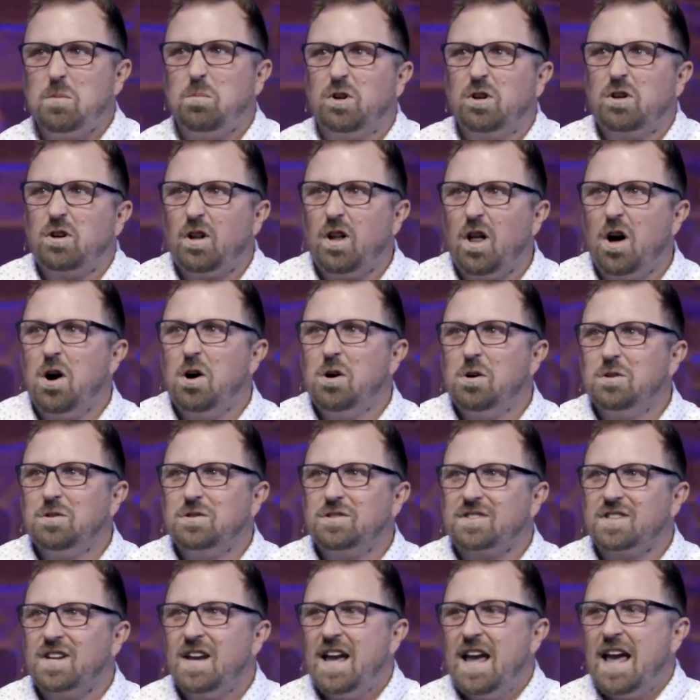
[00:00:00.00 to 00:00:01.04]

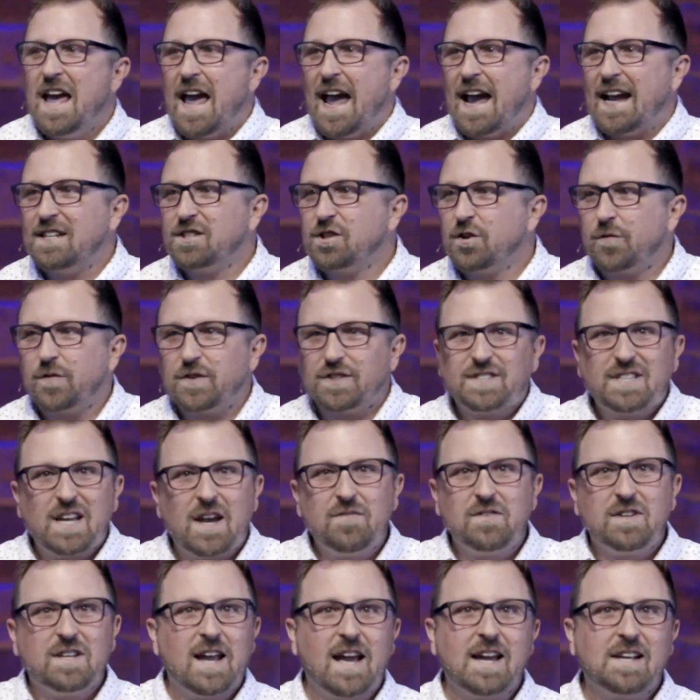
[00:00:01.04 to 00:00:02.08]
clothes. And so for
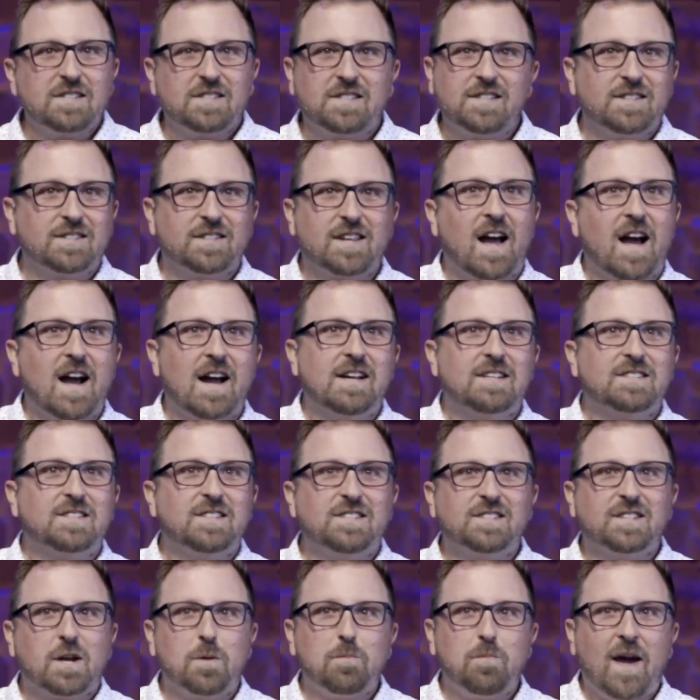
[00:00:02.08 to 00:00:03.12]
7 days, these guys, these
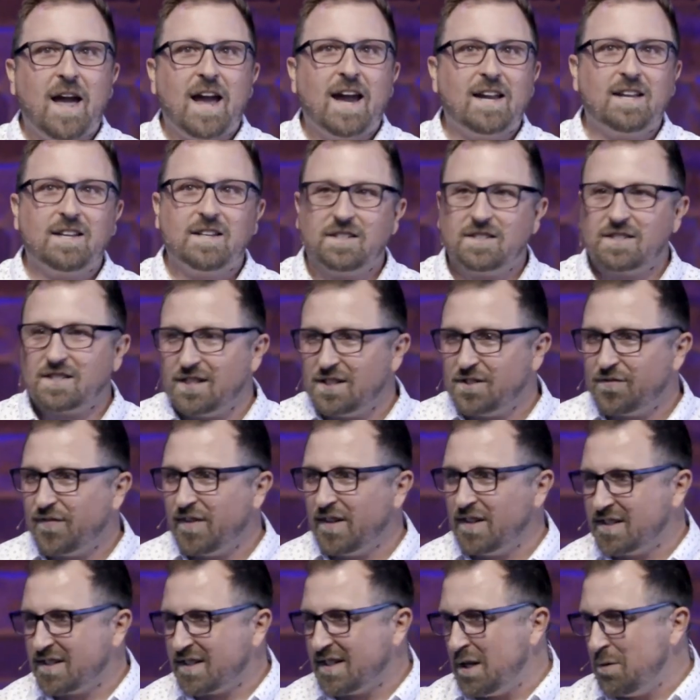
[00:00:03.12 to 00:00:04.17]
companions, these
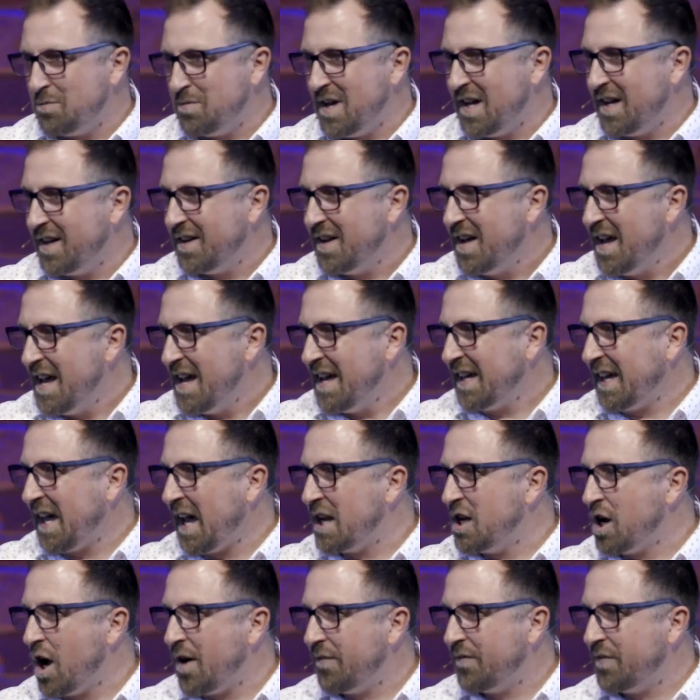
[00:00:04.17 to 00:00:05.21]
Philistine men
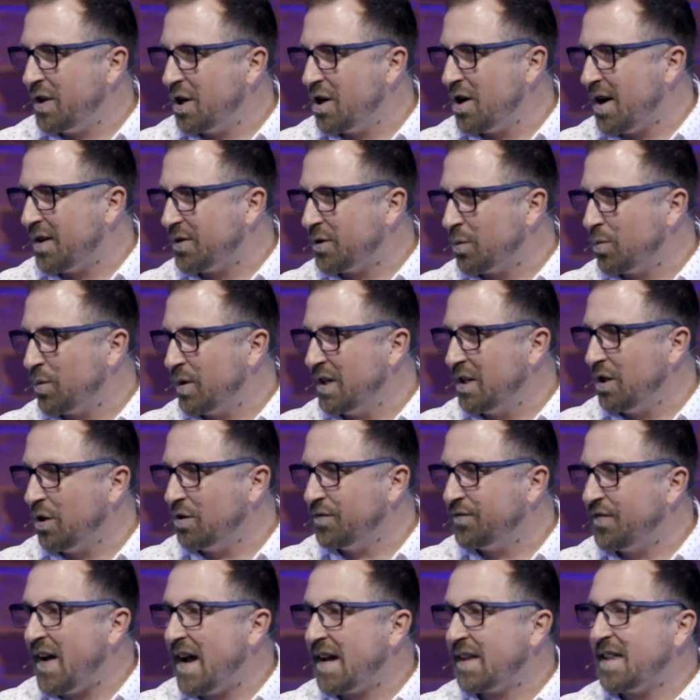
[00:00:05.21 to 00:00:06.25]
cannot figure out the riddle. In
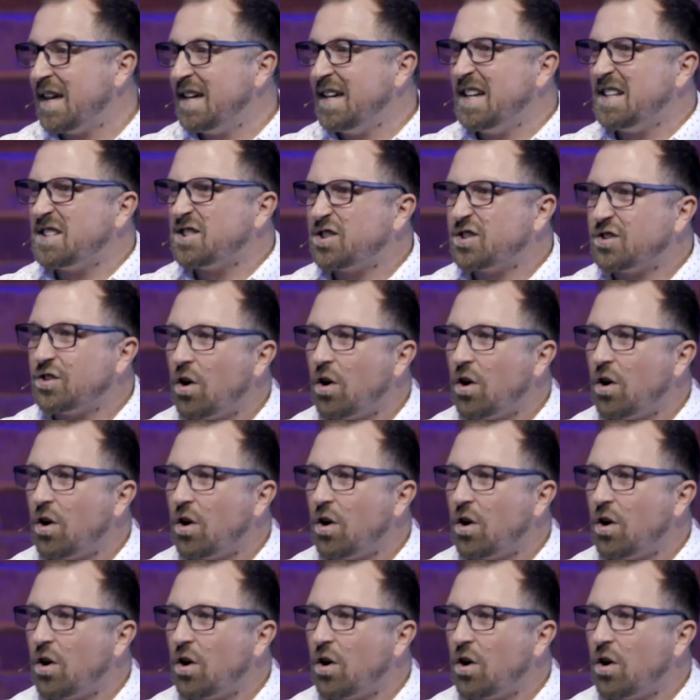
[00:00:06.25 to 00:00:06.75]
fact, they get so